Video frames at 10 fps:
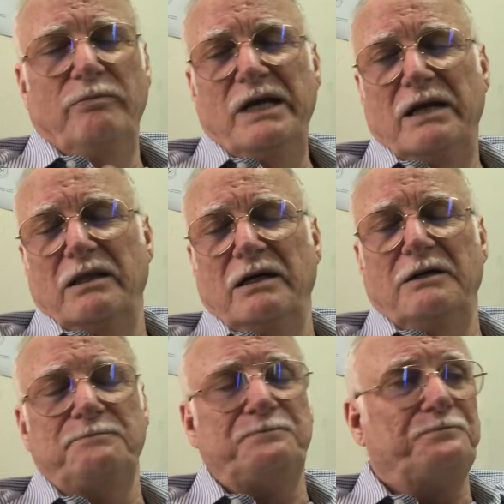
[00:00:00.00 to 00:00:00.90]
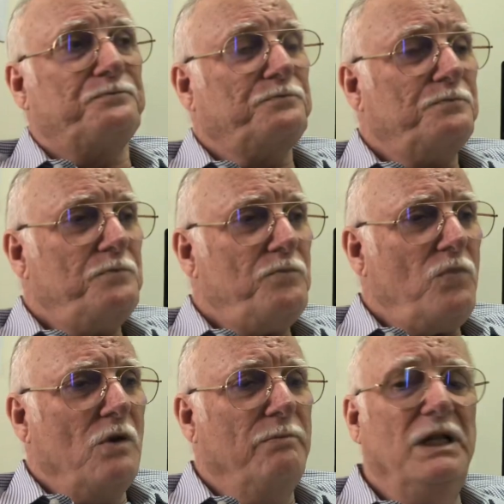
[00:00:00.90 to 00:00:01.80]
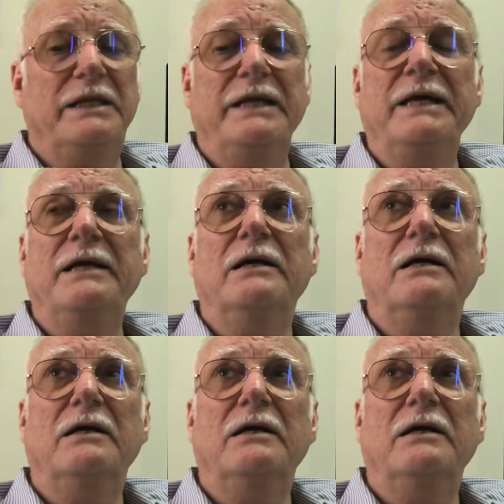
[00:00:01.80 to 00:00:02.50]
to make the building